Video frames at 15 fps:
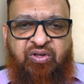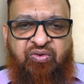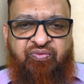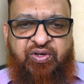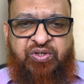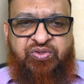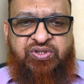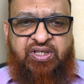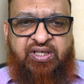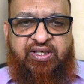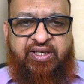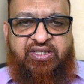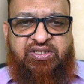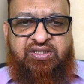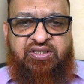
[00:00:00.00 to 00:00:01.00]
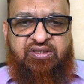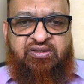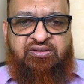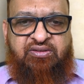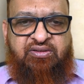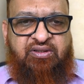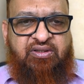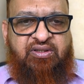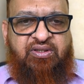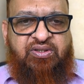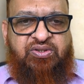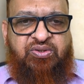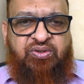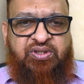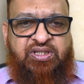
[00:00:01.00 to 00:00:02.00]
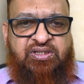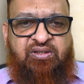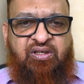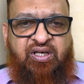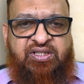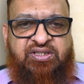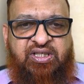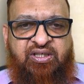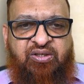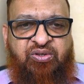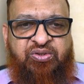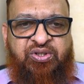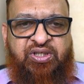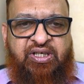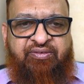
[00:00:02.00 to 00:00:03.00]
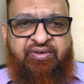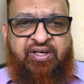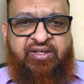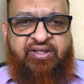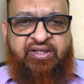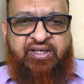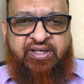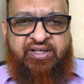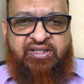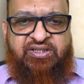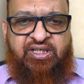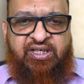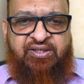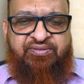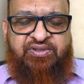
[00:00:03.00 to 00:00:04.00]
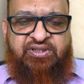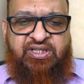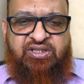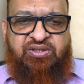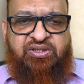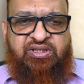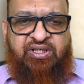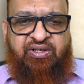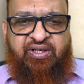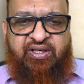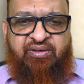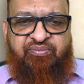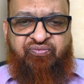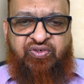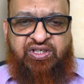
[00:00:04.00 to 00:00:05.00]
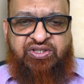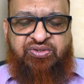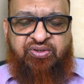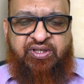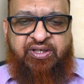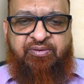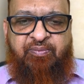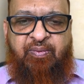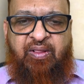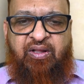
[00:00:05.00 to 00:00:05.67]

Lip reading: When you say next here, so it is launch Anaconda Navigator, getting started. Just say finish. Okay.